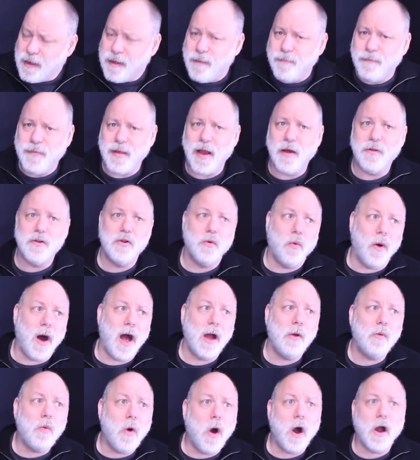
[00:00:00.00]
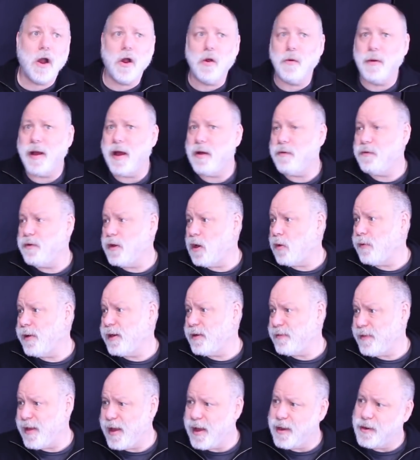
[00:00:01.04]
Now, do I walk around knowing
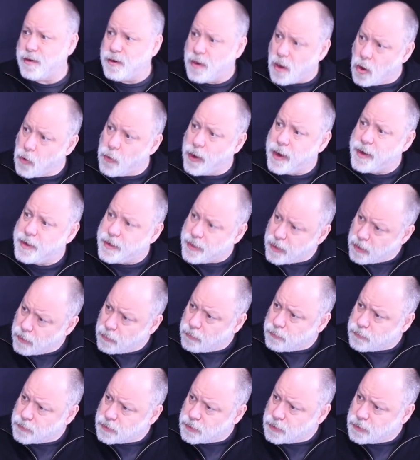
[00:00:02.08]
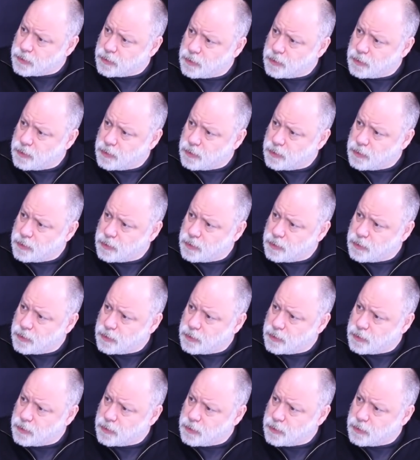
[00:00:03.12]
that? No, I don't.